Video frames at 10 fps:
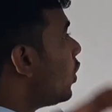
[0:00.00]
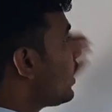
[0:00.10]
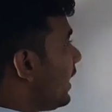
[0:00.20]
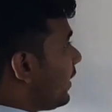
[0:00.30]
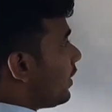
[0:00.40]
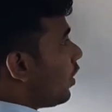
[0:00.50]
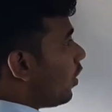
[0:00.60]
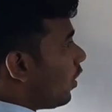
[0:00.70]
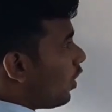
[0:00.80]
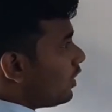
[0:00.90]
Okay,
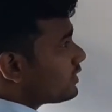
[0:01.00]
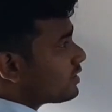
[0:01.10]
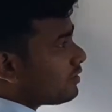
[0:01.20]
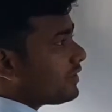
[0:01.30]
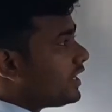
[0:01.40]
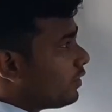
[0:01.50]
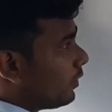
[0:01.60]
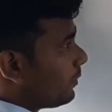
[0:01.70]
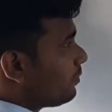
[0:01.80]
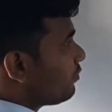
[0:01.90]
also we
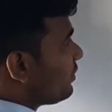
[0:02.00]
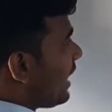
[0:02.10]
know